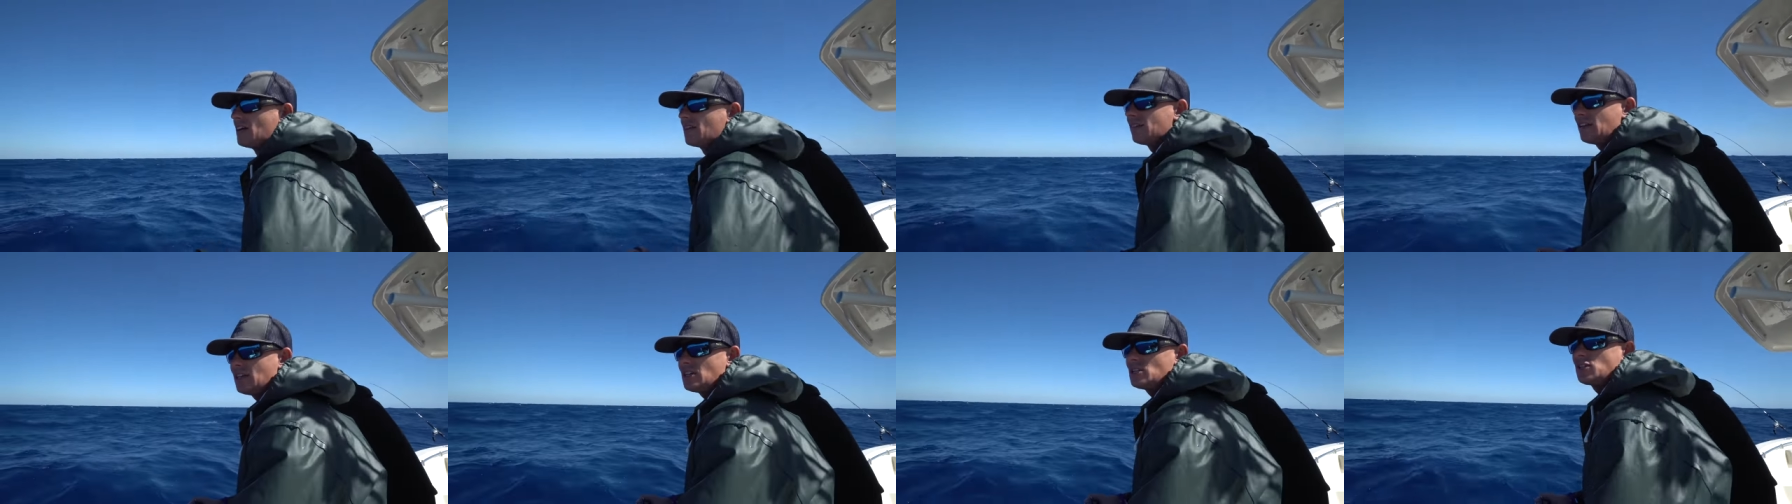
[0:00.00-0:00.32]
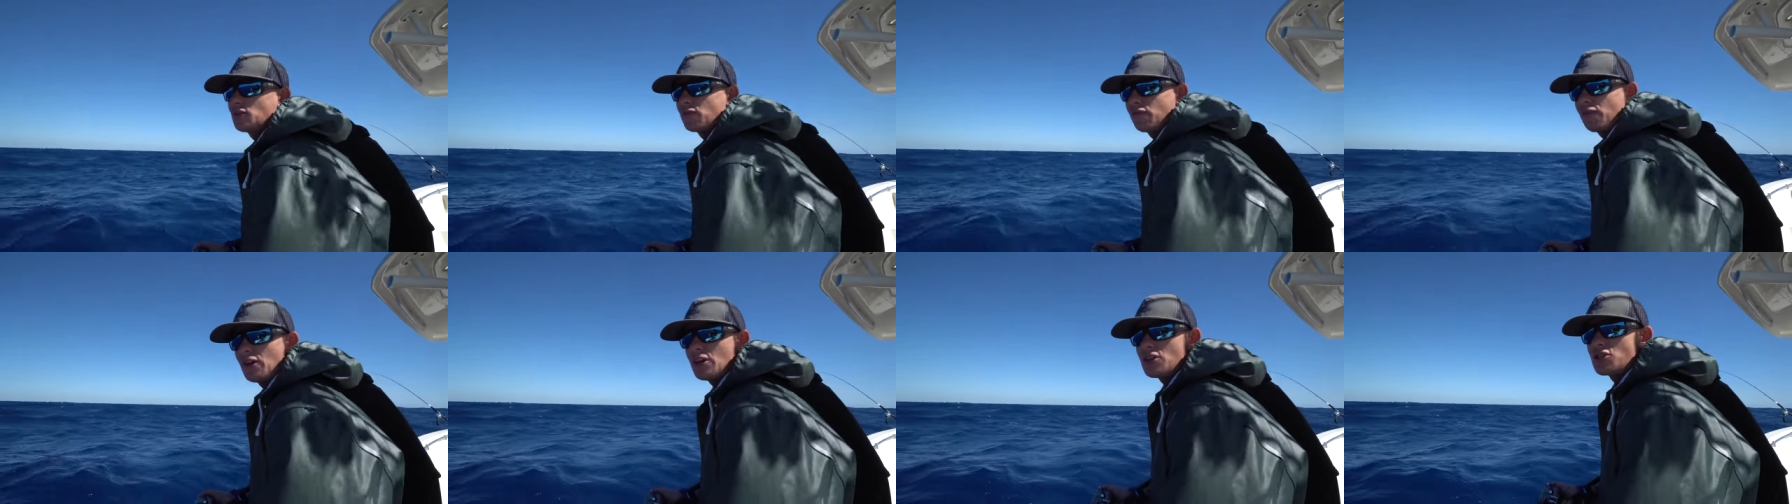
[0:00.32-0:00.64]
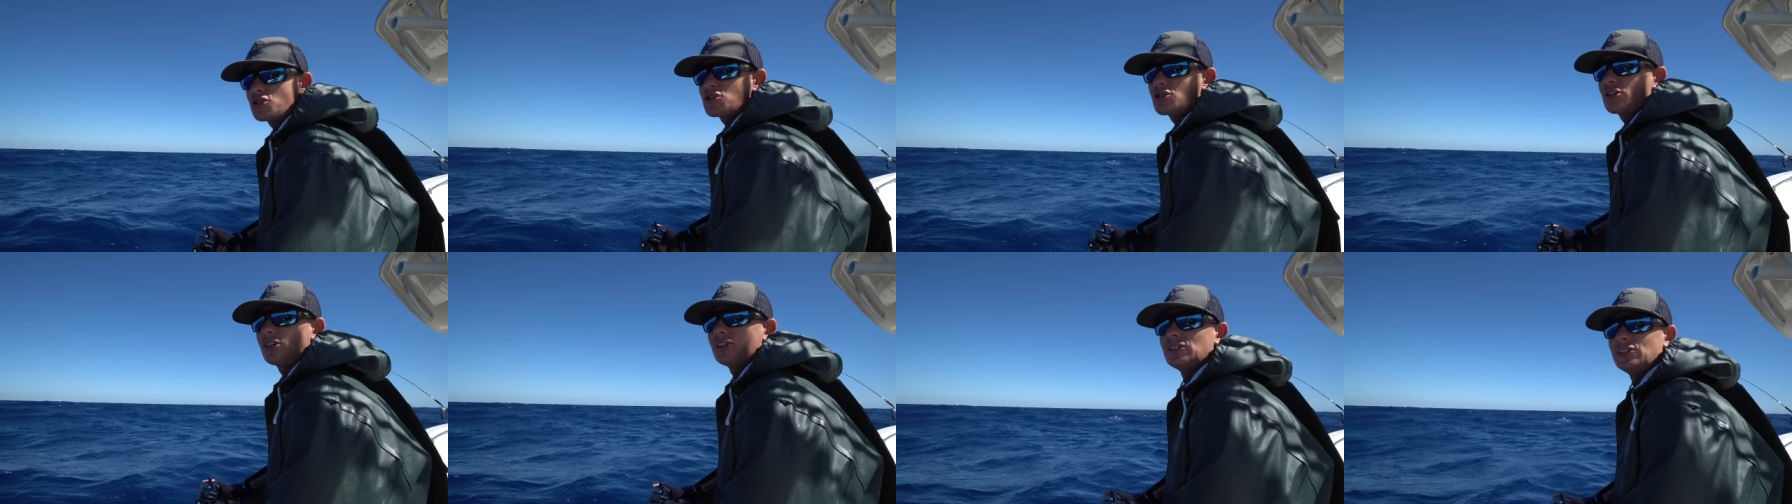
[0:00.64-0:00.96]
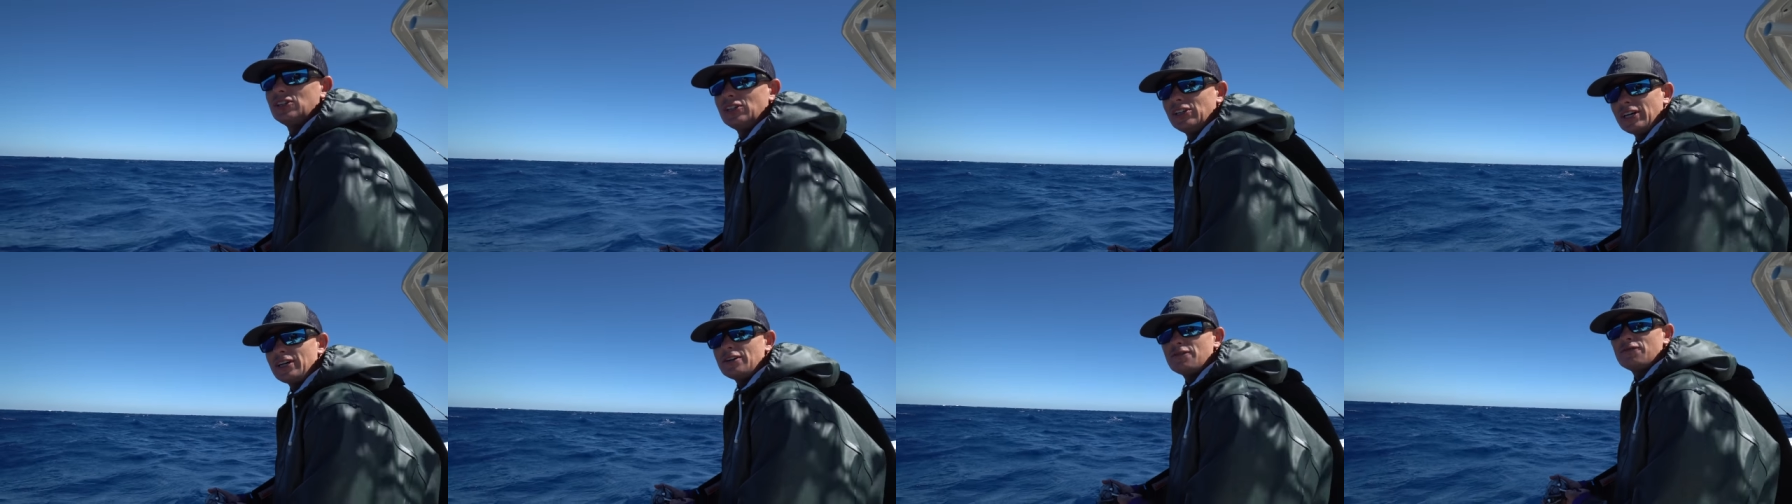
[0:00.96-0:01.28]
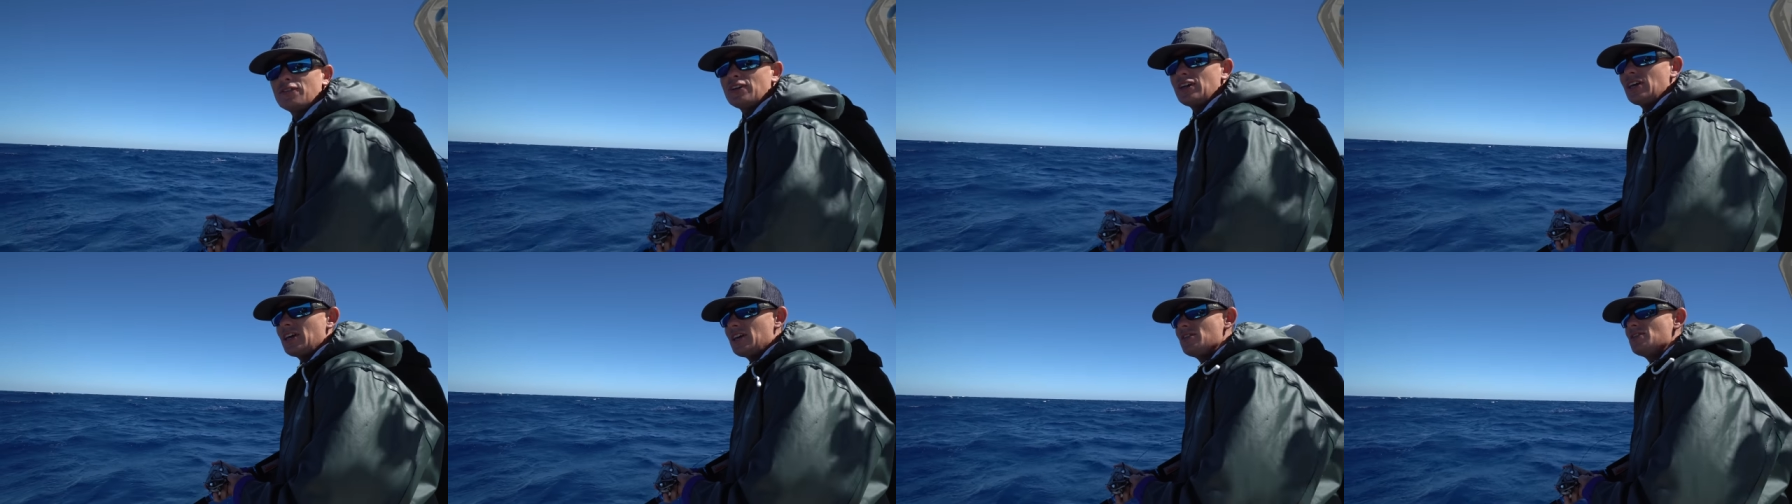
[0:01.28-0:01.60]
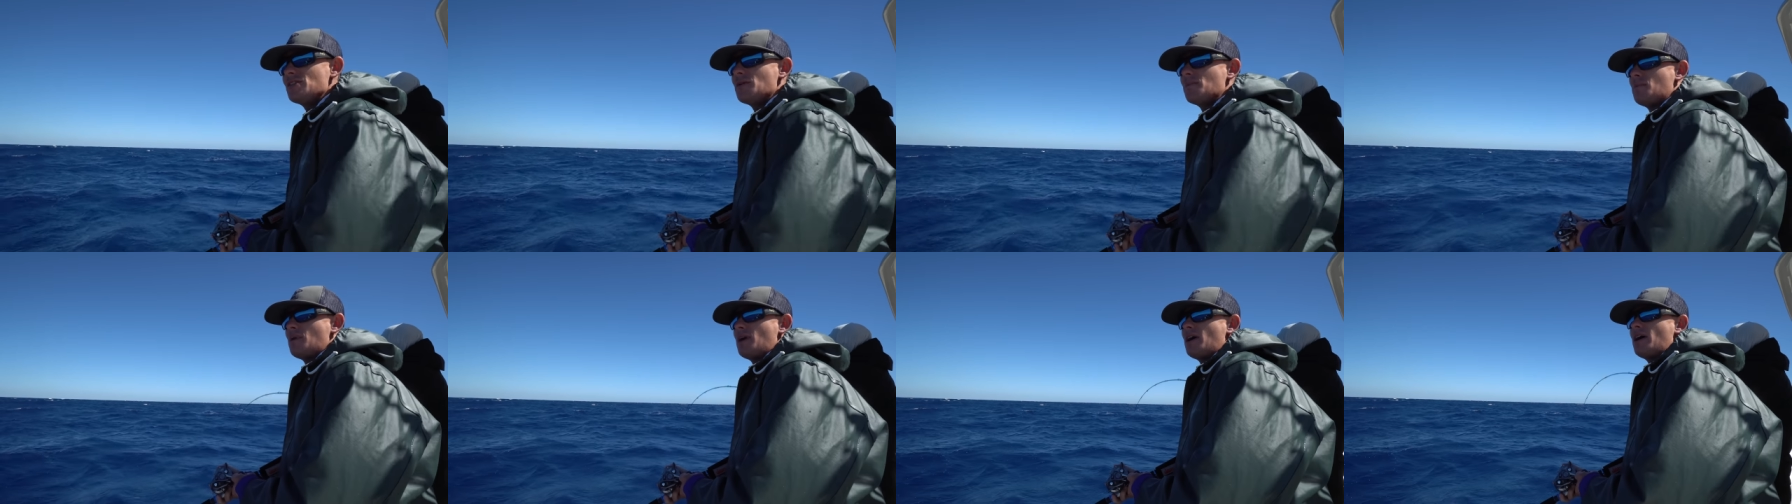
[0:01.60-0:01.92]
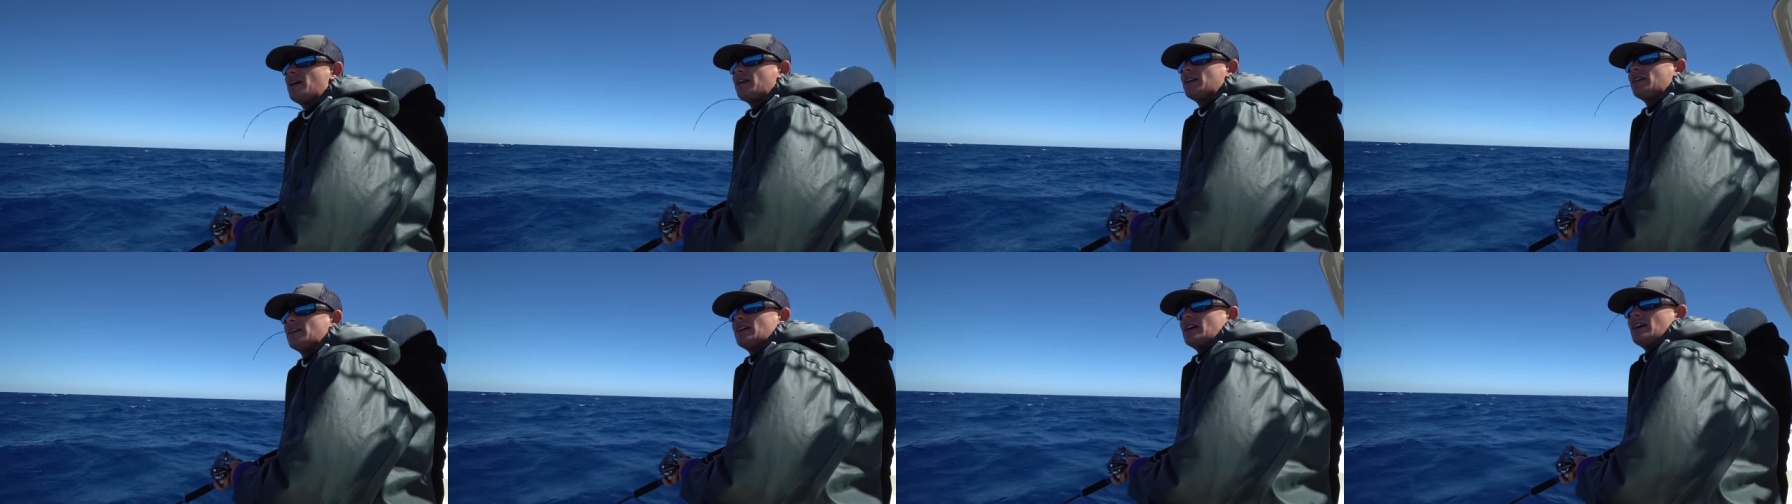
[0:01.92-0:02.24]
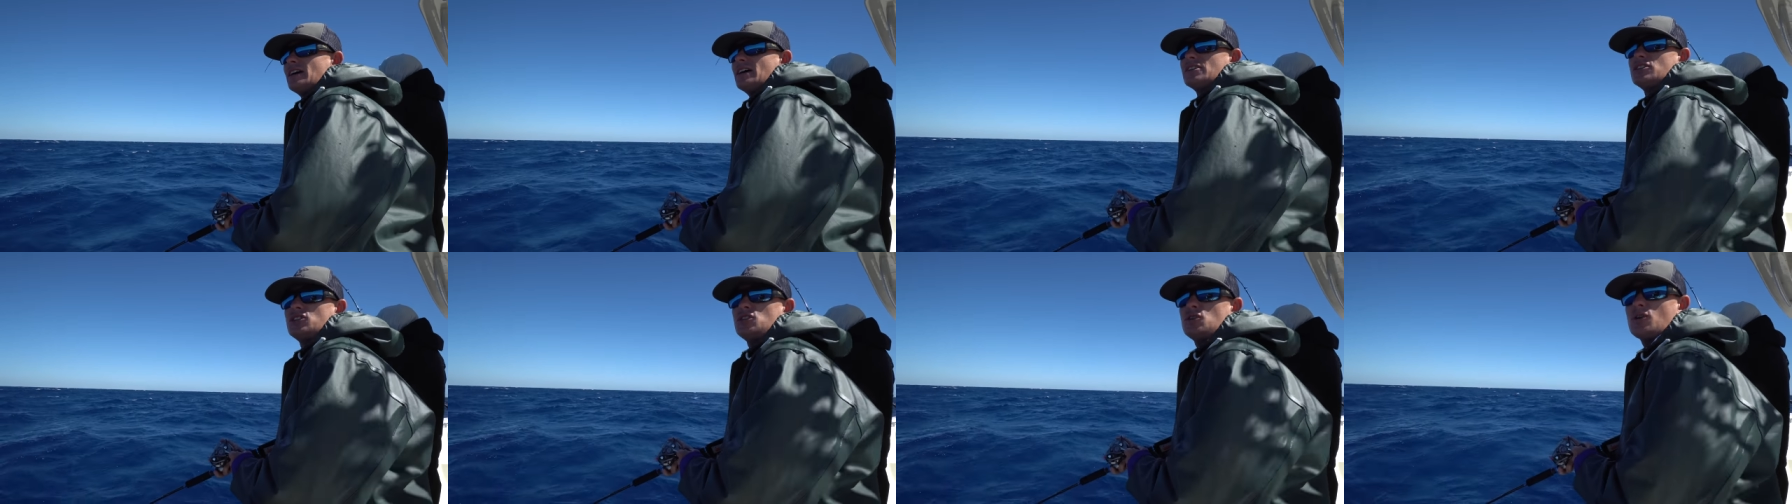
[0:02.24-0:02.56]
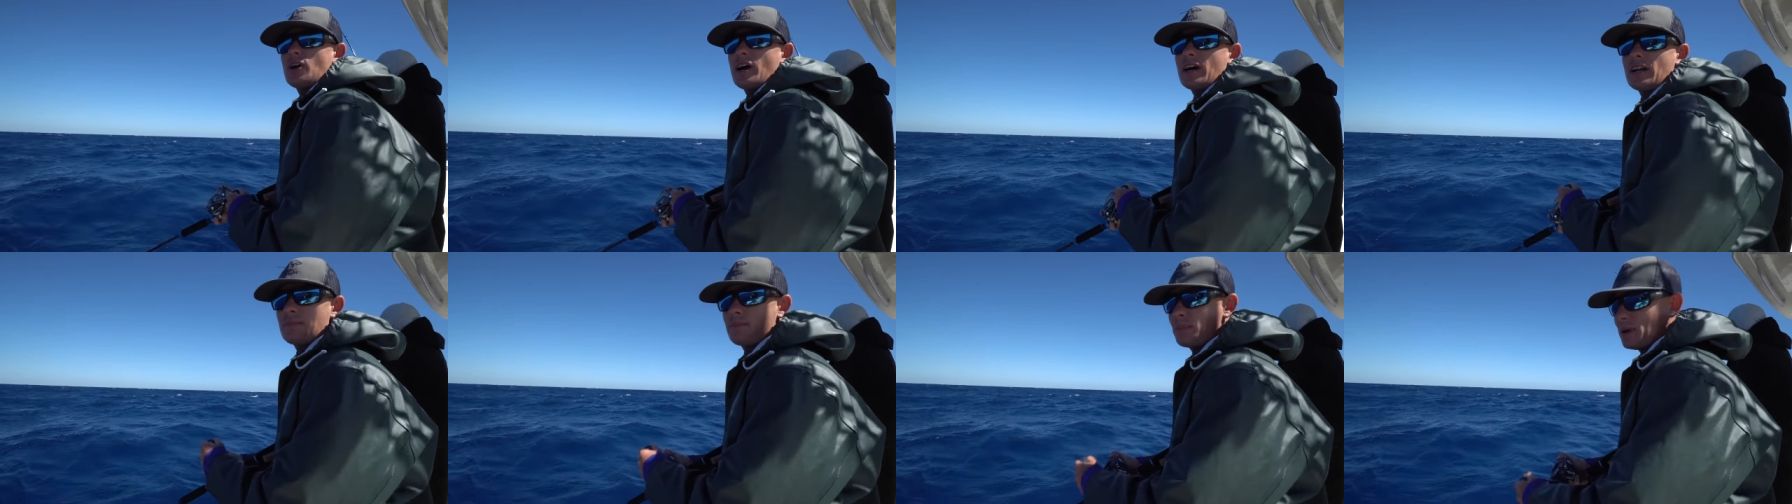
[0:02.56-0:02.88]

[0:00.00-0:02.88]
these fish live in the mud. So you gotta